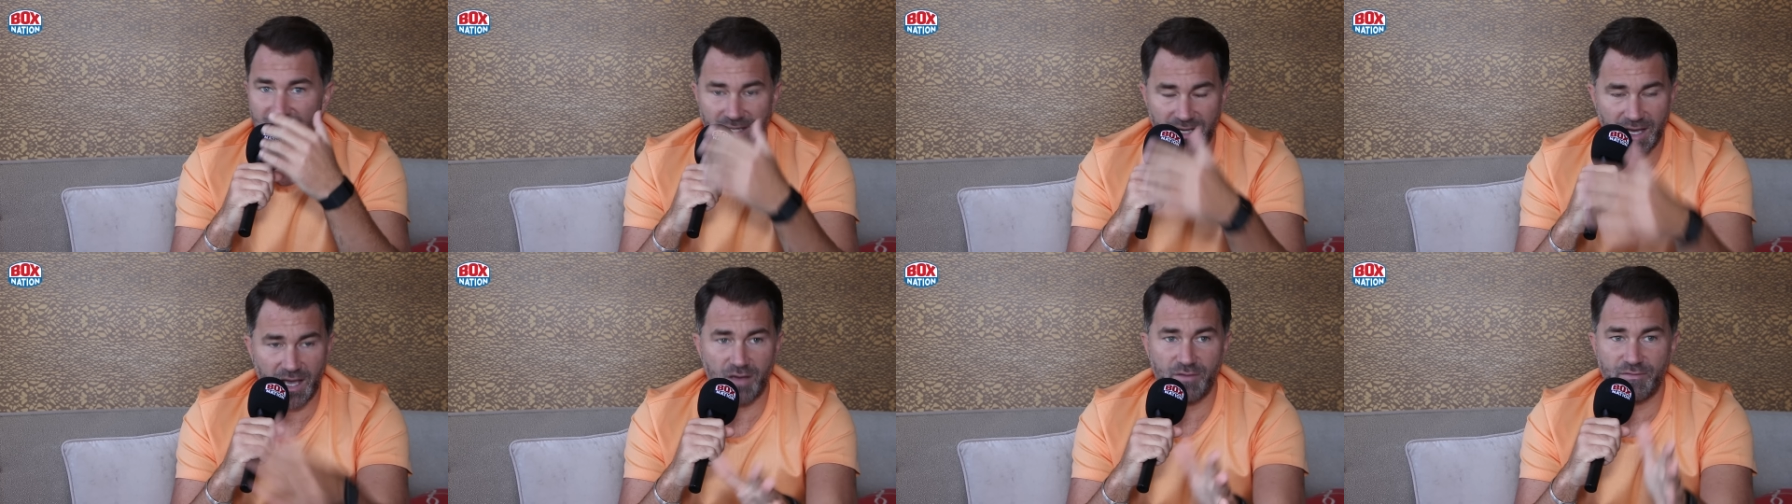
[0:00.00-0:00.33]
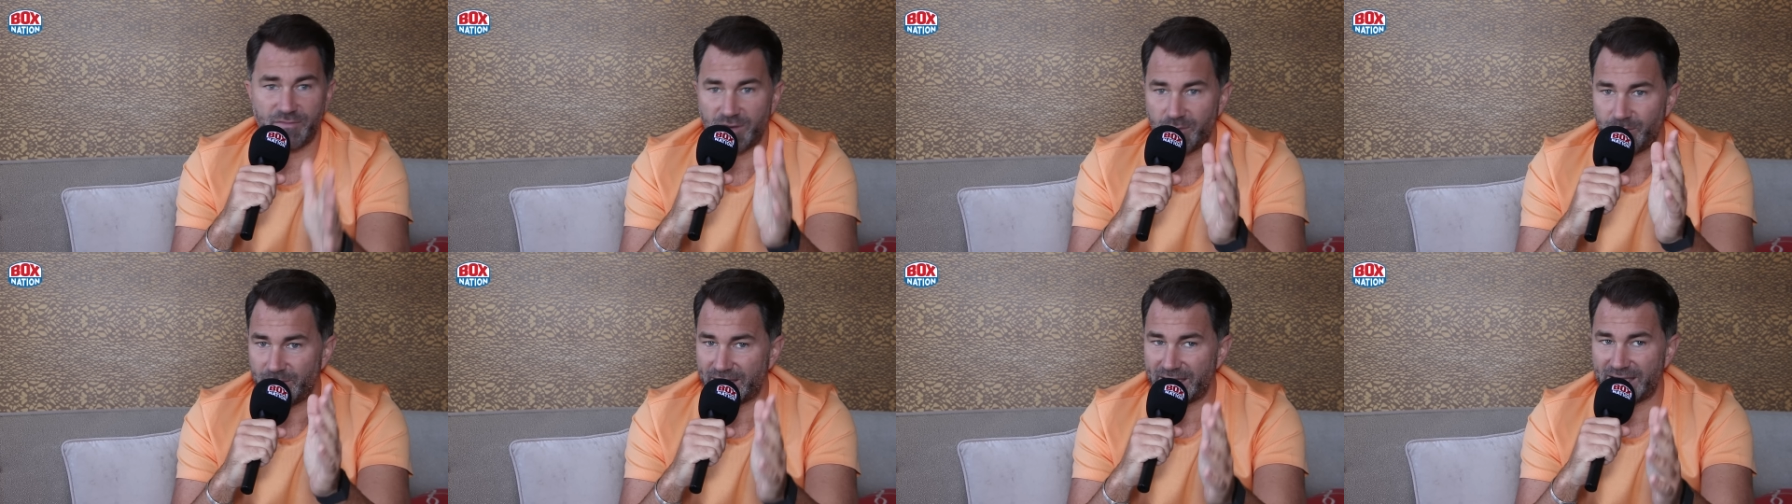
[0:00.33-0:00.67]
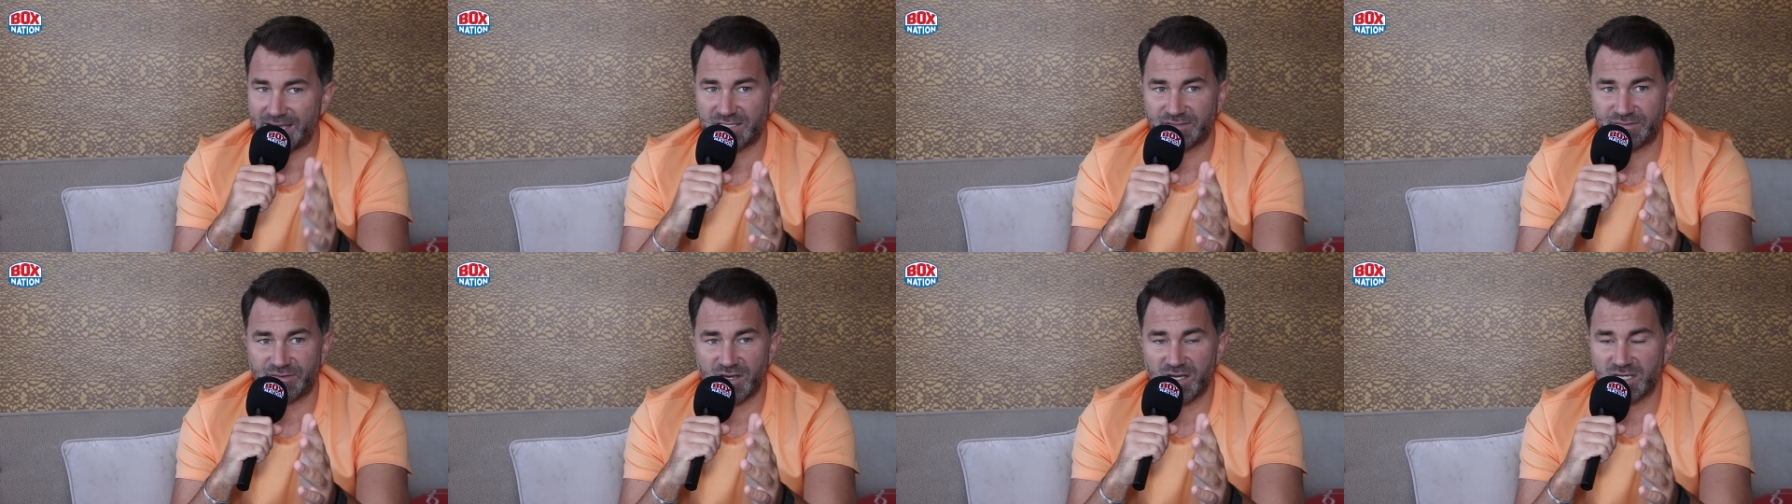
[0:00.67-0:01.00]
Hopefully, we get
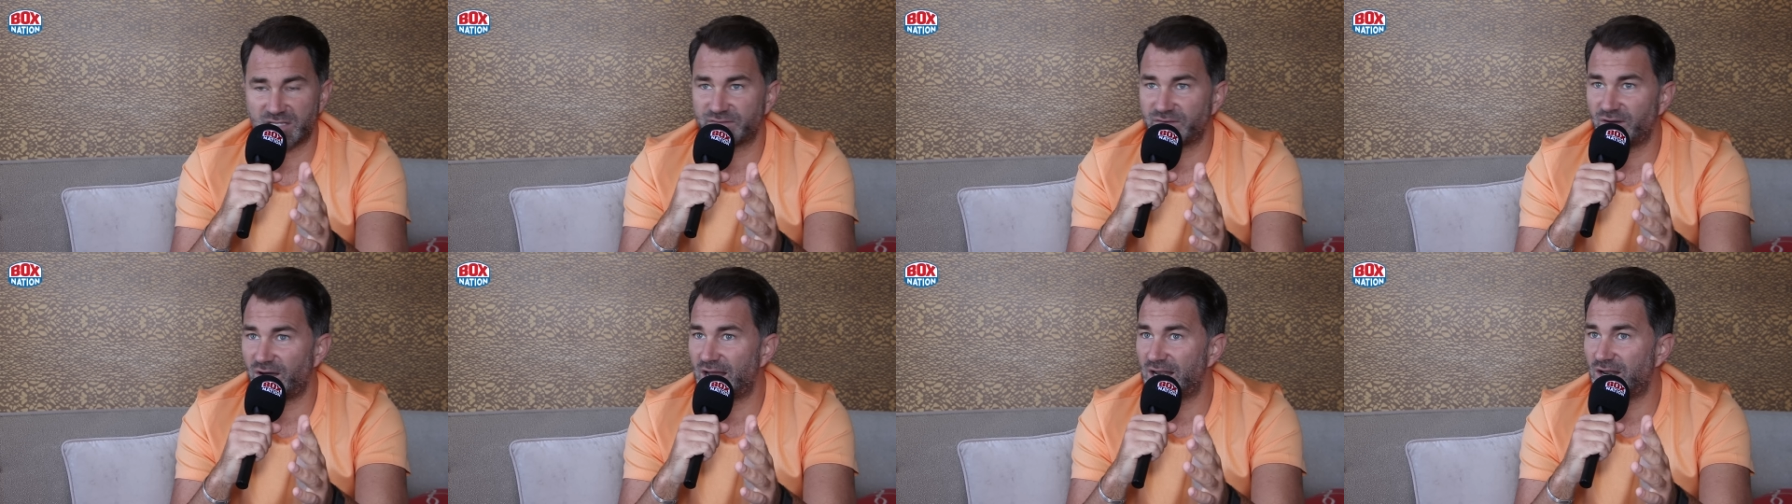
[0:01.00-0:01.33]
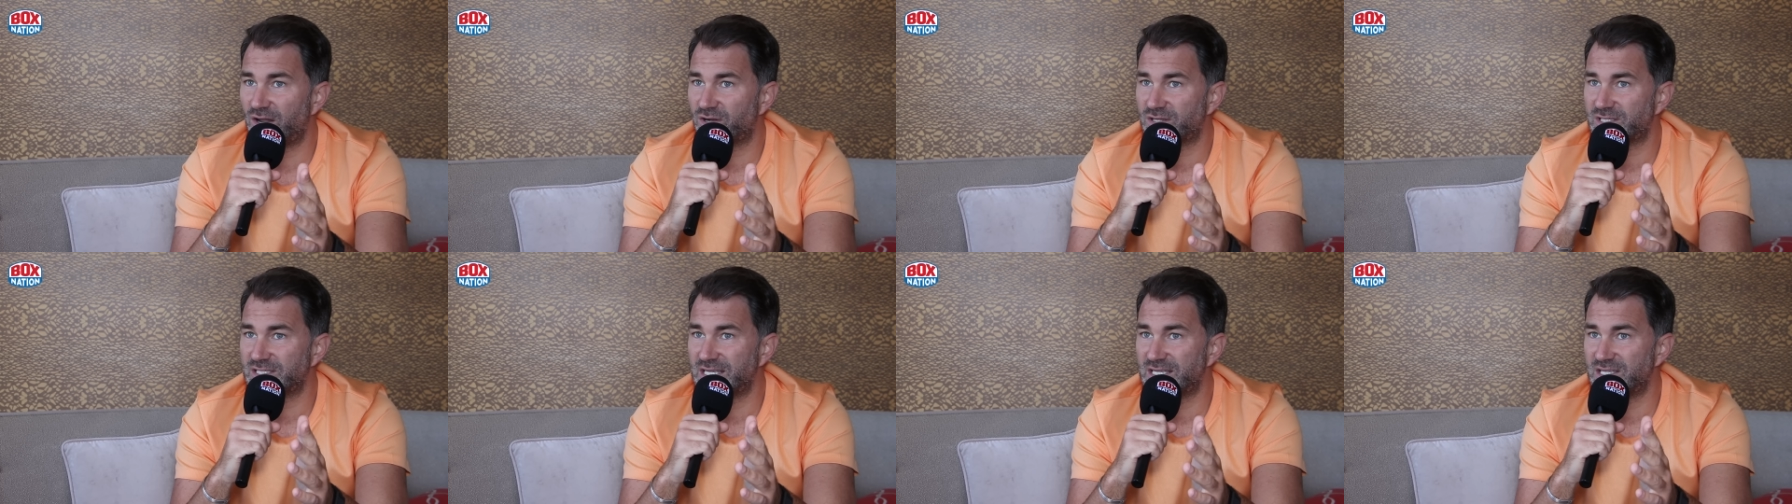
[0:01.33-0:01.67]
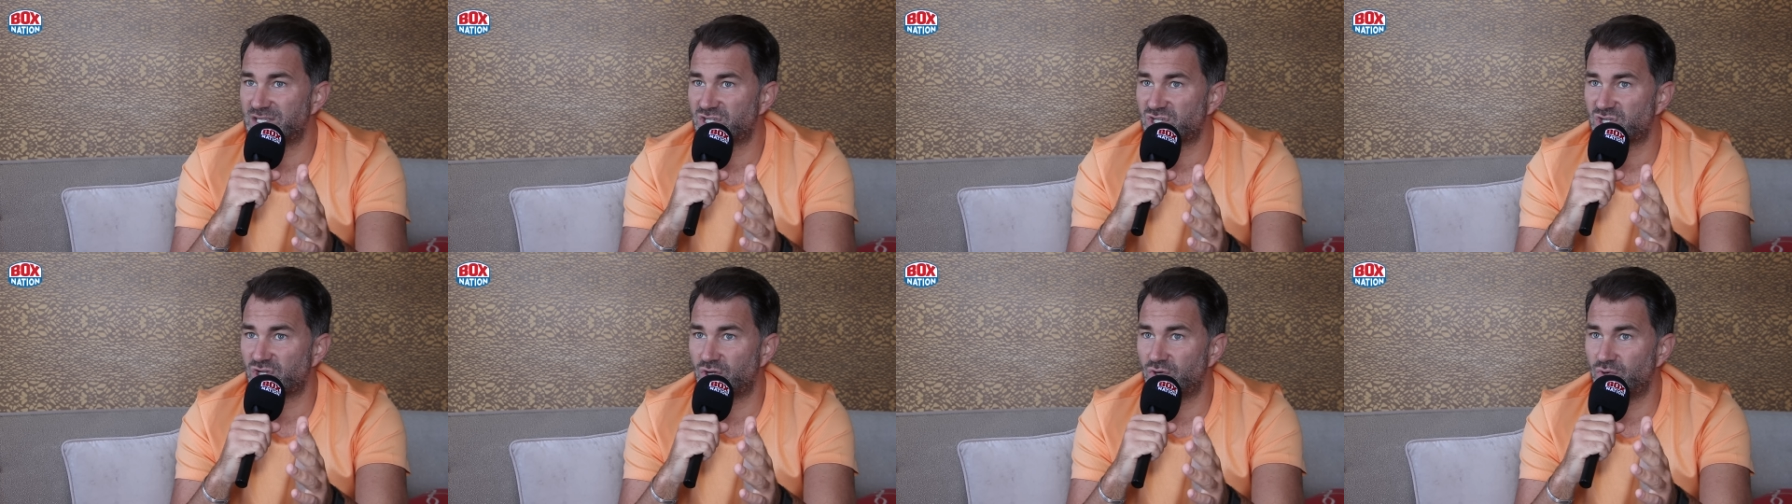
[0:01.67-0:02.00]
his first fight locked in
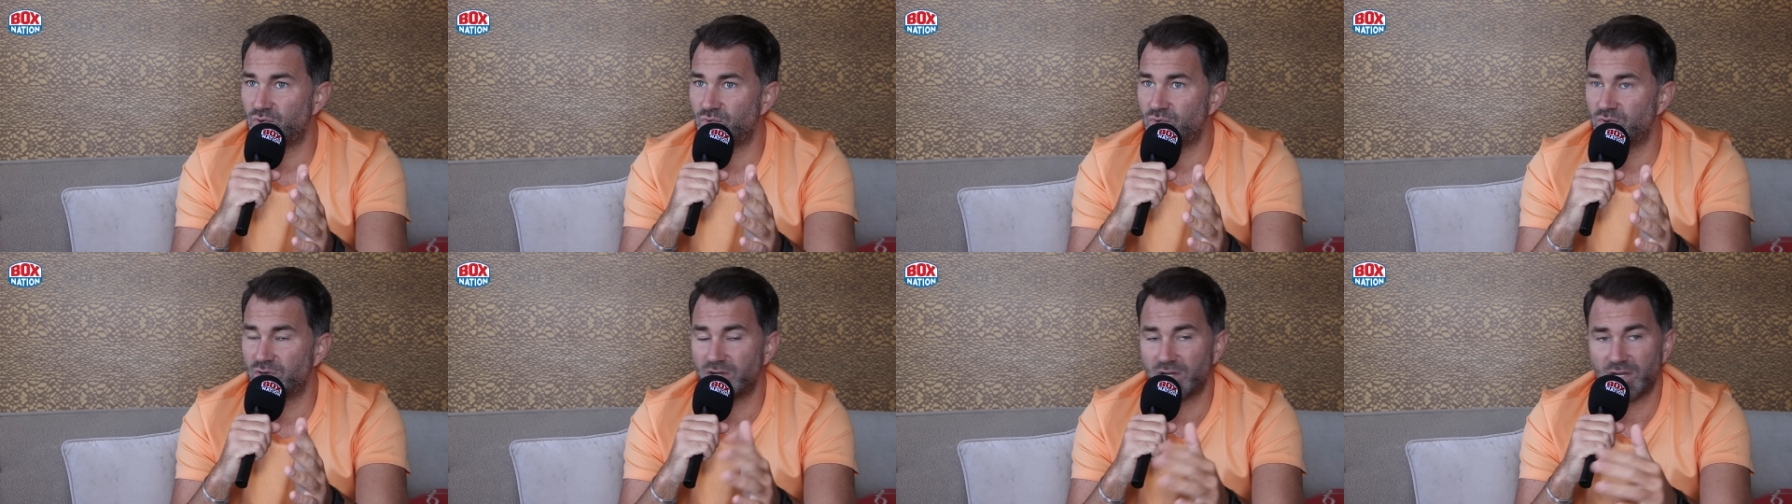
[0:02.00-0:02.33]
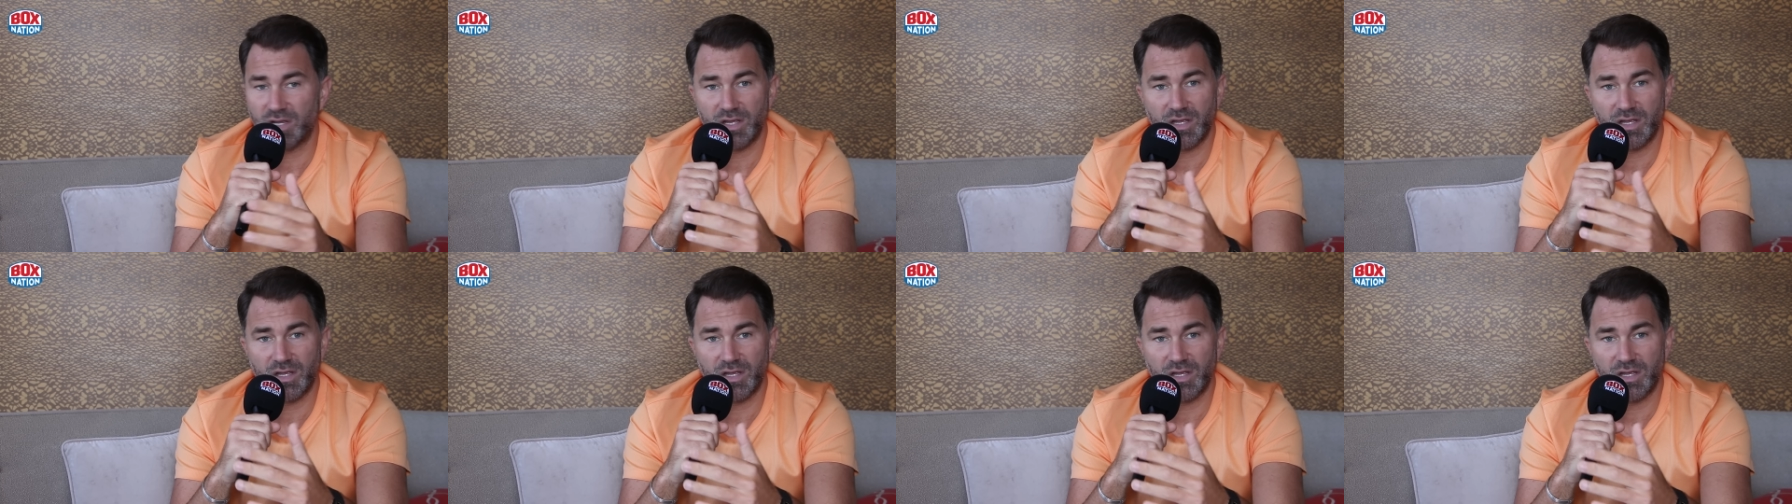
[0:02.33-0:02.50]
soon,